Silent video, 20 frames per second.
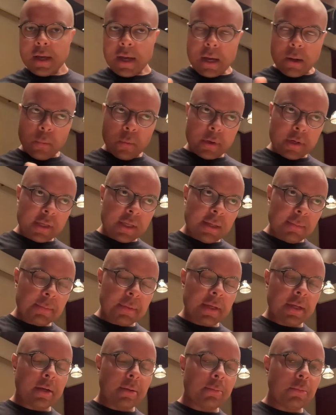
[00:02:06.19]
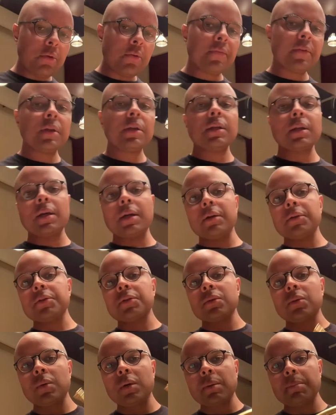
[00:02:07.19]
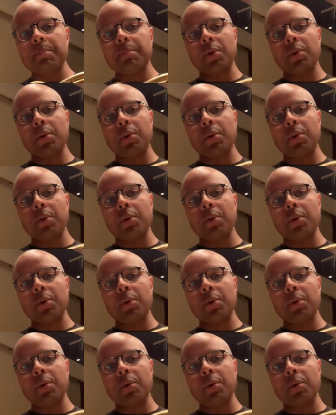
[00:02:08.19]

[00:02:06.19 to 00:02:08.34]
I want to keep the air moving, and I also want